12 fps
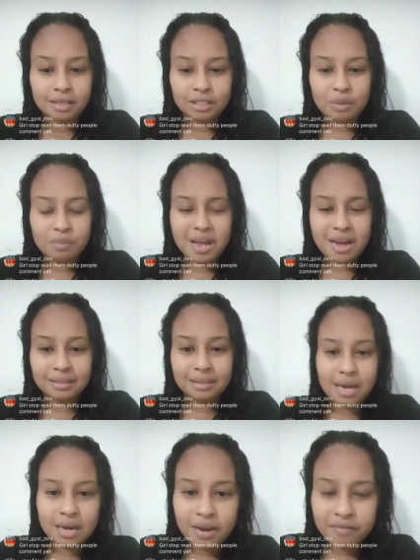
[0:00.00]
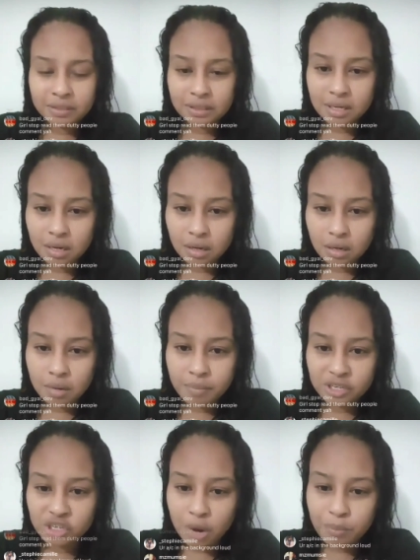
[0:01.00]
So him not gonna talk everything. He
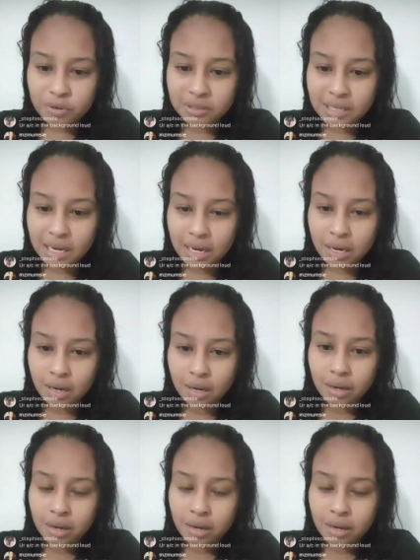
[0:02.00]
might try protect